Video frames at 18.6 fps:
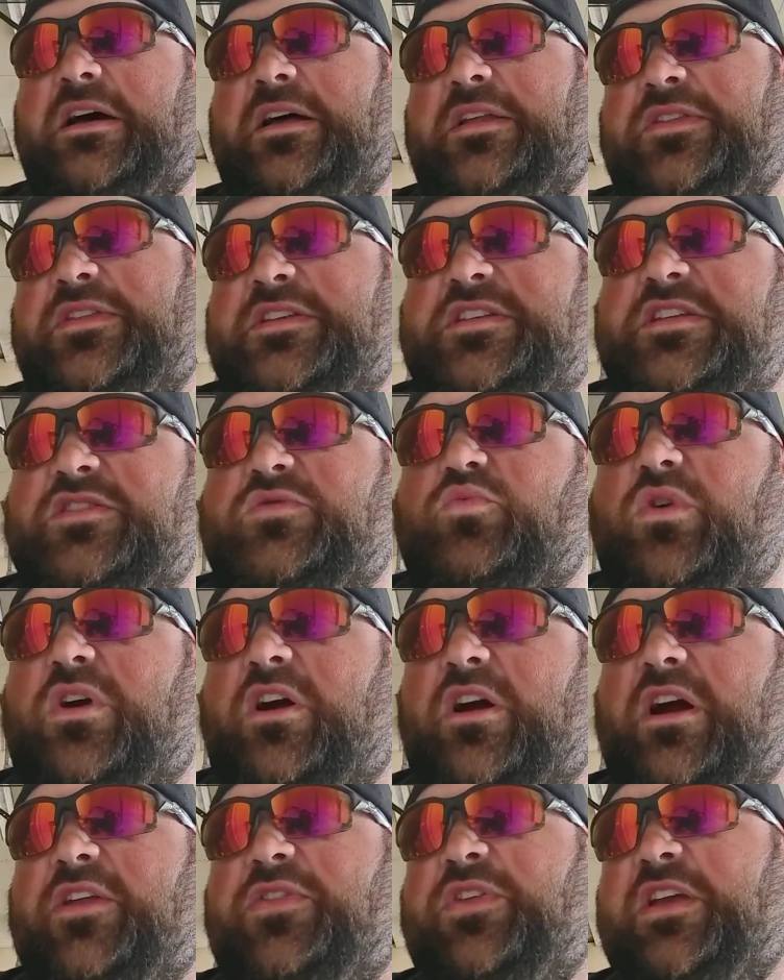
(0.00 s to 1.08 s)
This is where
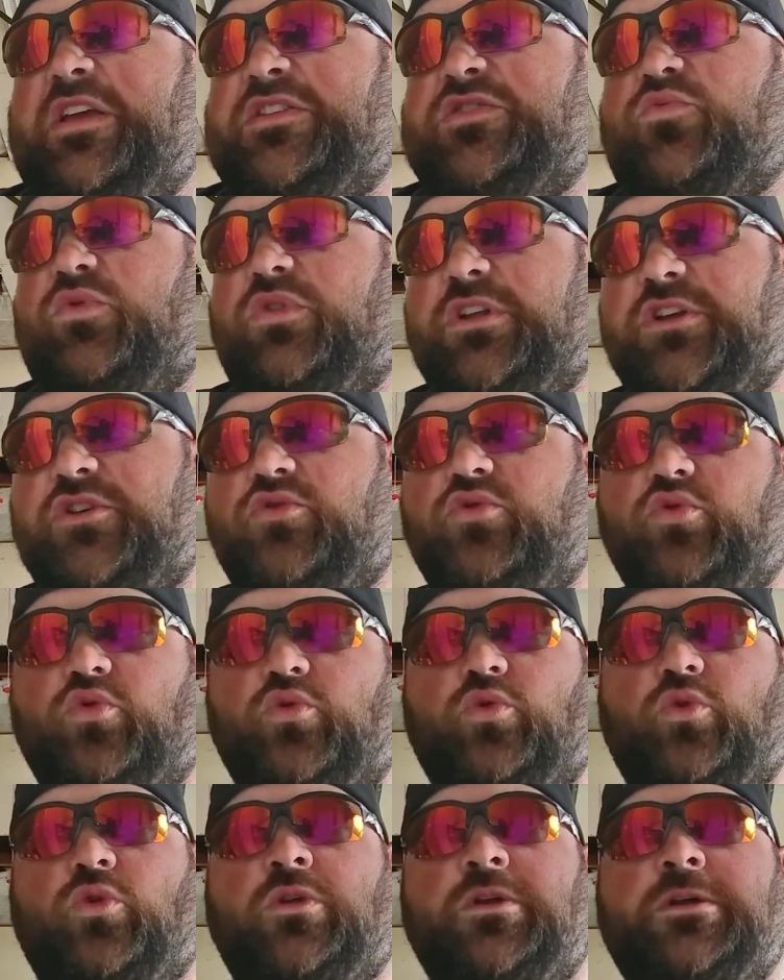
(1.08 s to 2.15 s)
I think it's really
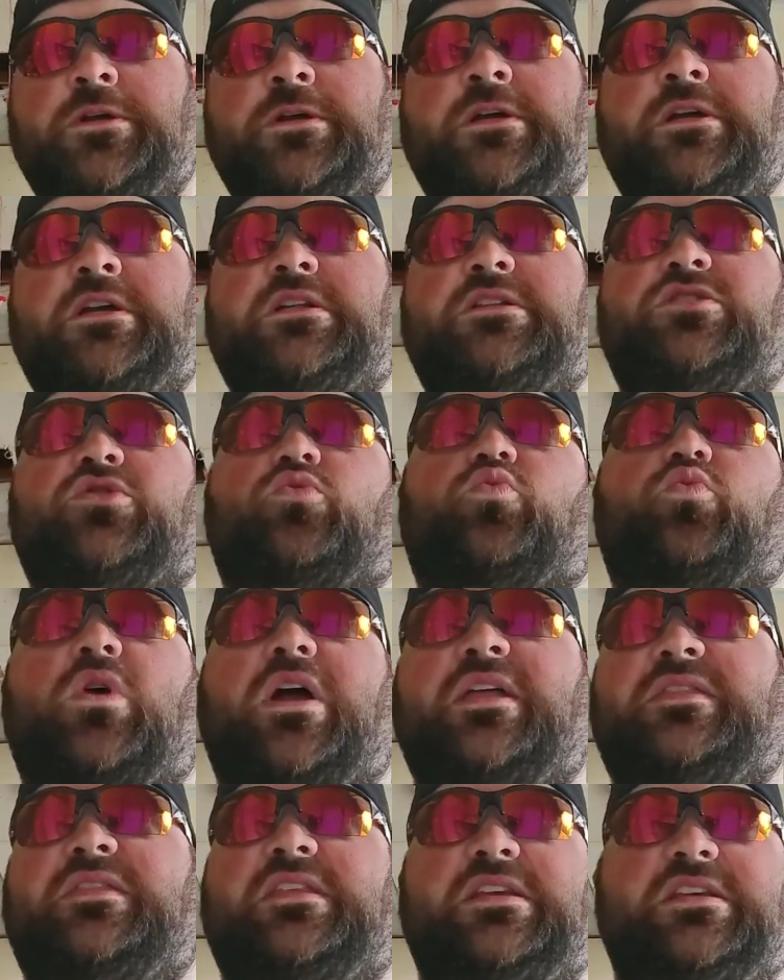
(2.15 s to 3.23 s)
cool to
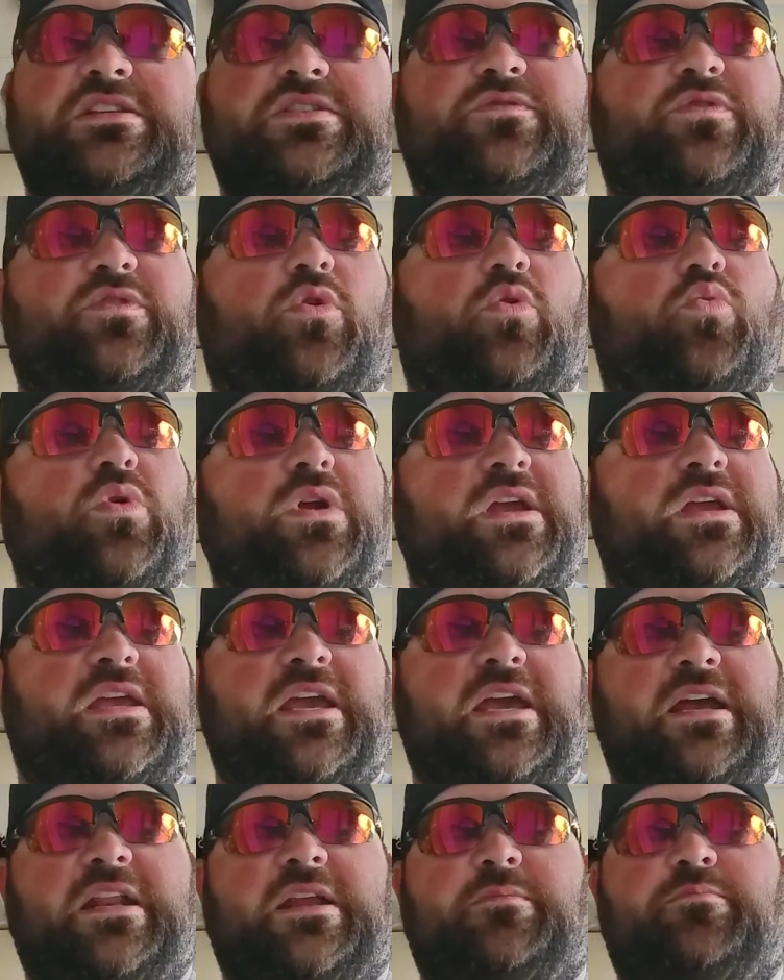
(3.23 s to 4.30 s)
rent these for a
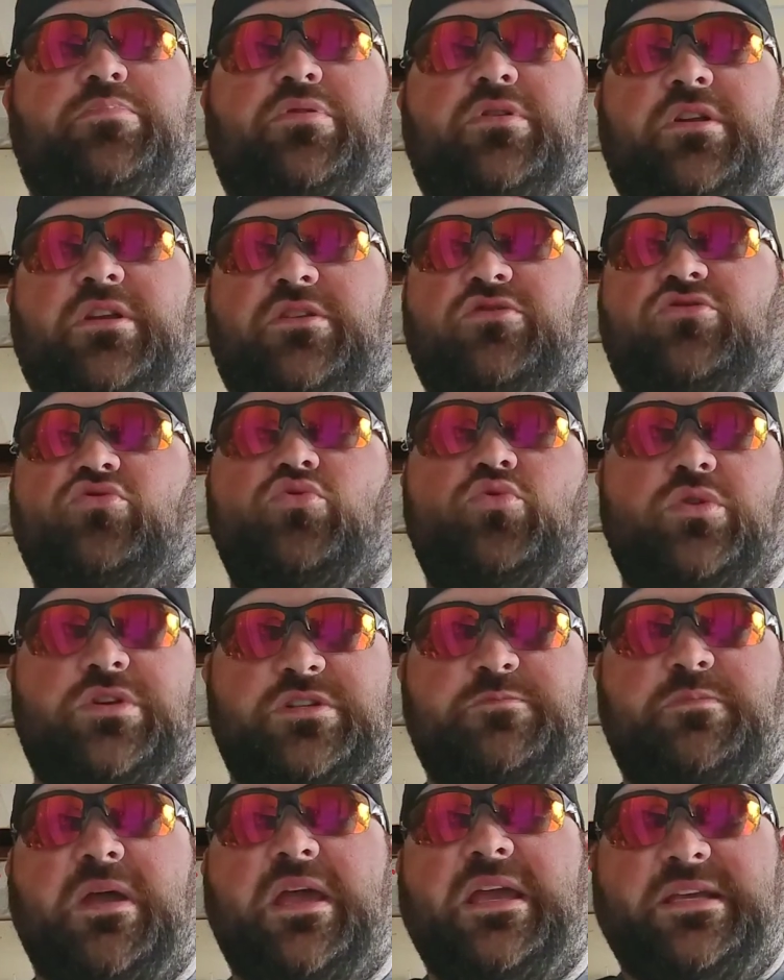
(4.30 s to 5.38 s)
weekend and put it through its
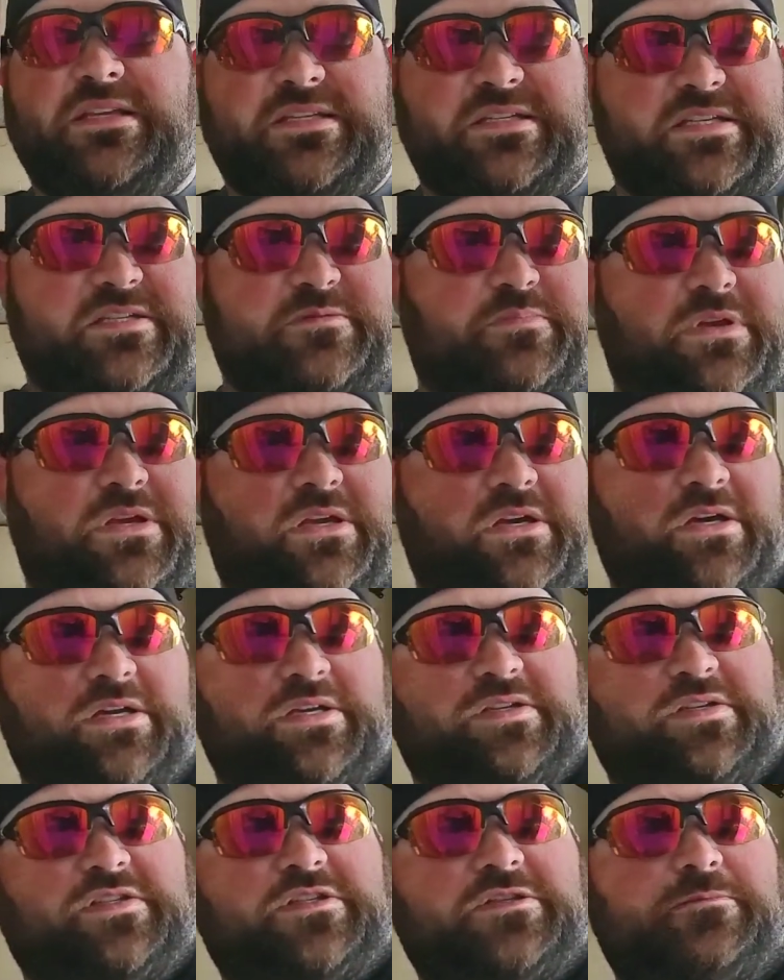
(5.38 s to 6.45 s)
paces,
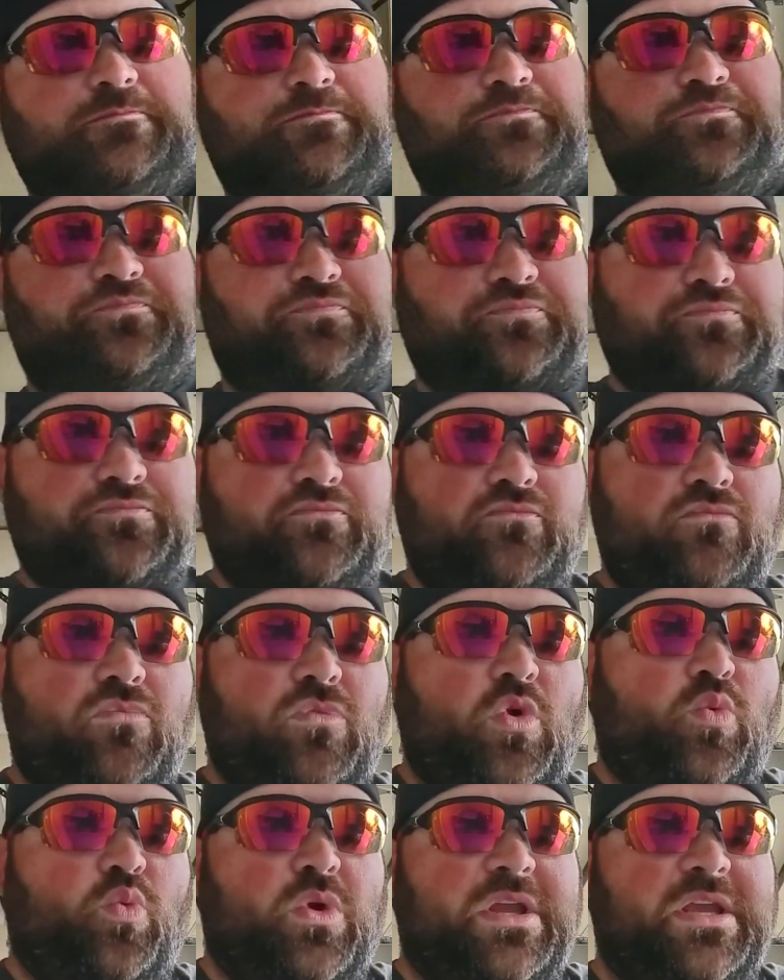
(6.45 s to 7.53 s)
because
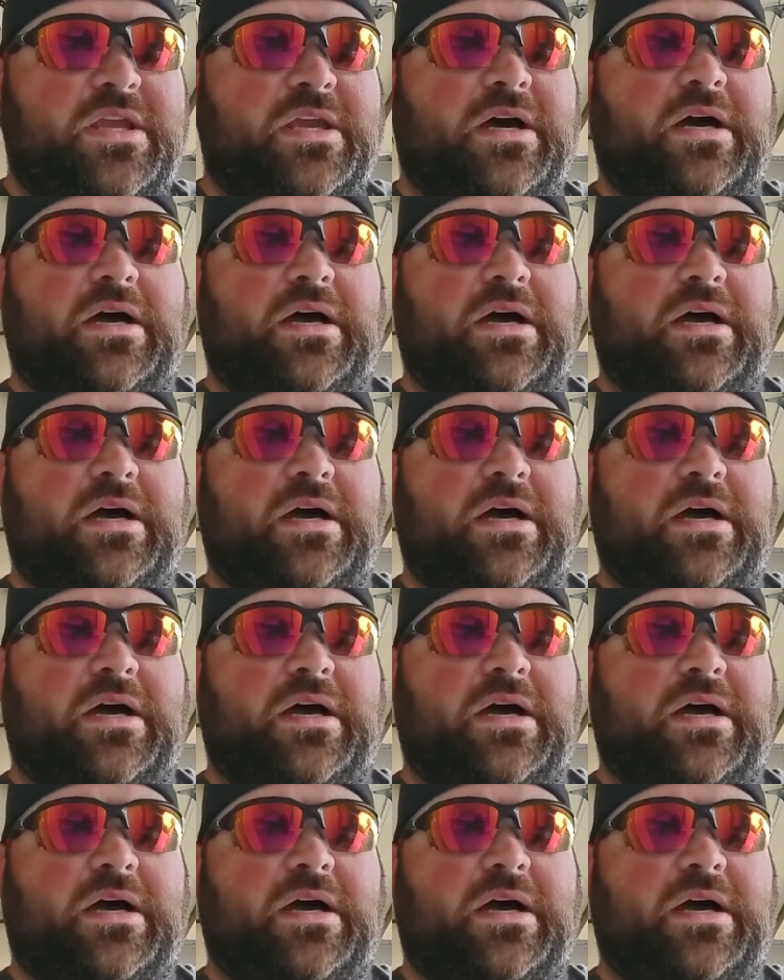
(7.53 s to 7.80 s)
me